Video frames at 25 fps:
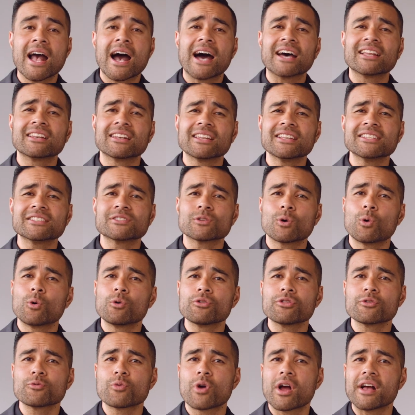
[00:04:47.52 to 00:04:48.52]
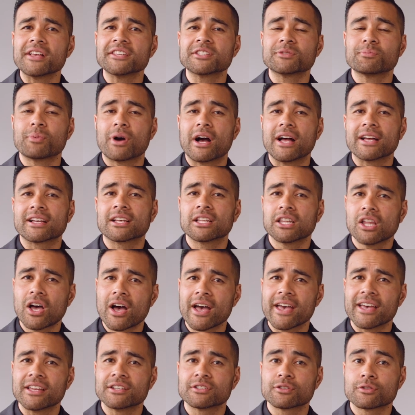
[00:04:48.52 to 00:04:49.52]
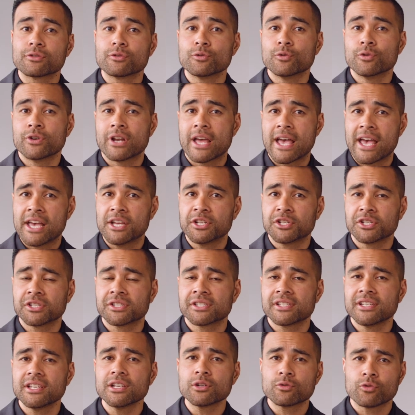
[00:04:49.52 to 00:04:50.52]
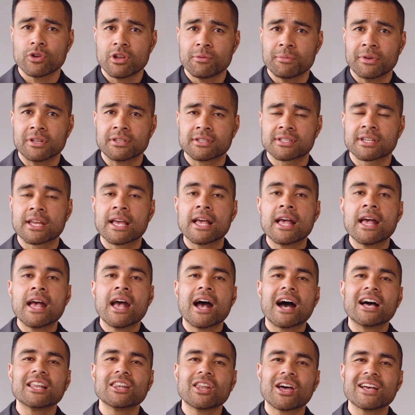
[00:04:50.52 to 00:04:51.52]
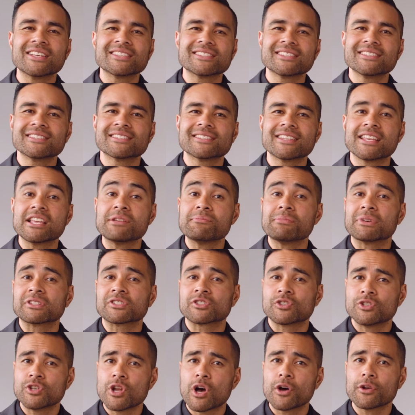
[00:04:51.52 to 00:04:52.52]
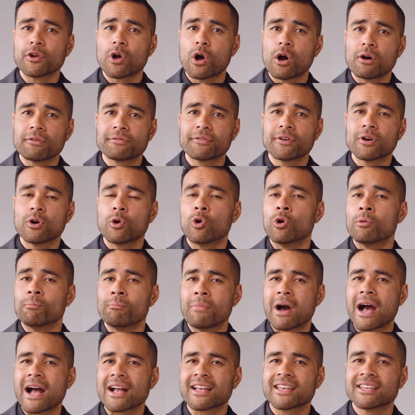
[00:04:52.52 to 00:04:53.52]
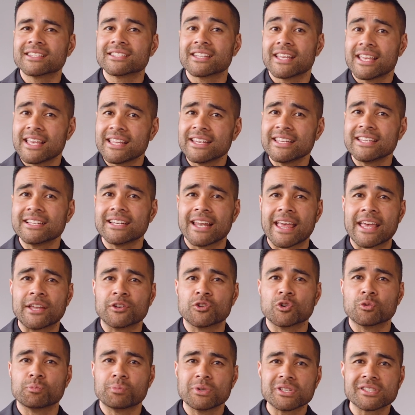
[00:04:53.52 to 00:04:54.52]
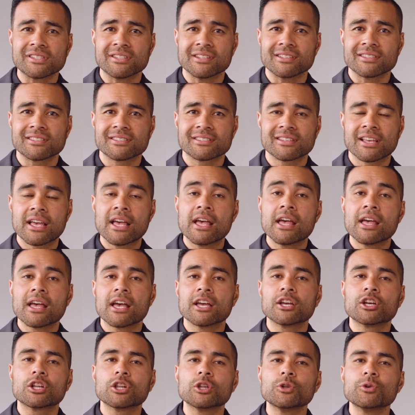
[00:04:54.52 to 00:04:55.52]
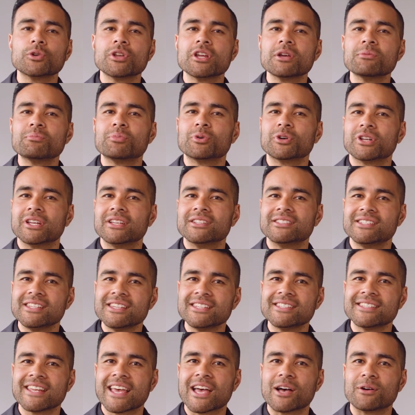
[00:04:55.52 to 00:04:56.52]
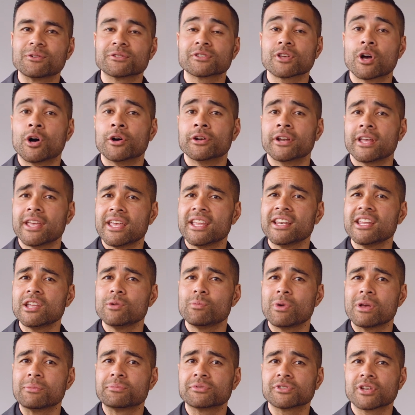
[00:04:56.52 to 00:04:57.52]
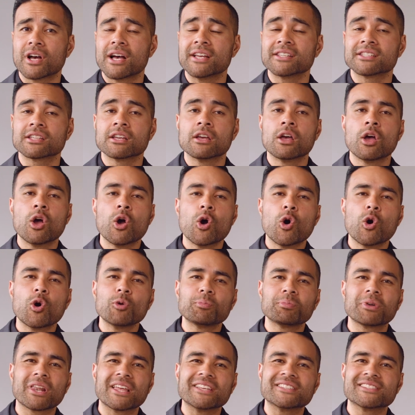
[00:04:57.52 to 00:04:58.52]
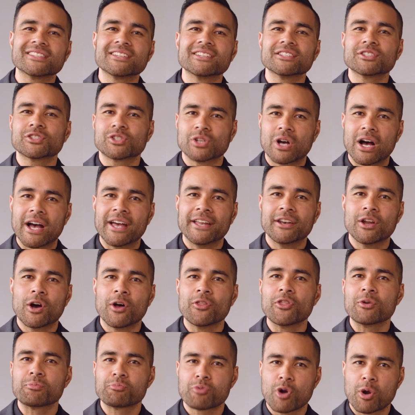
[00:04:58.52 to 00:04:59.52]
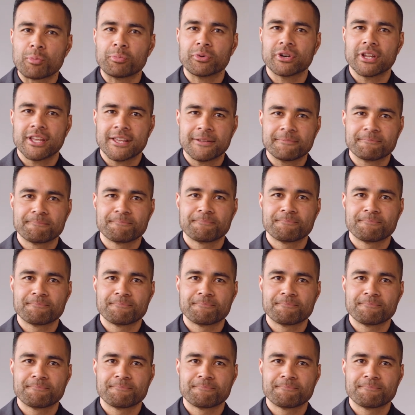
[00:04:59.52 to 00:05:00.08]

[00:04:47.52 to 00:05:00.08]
Unless authorized by a client through an agency agreement, a licensee must not offer or market any land or business, including putting details on any website or placing a sign on the property.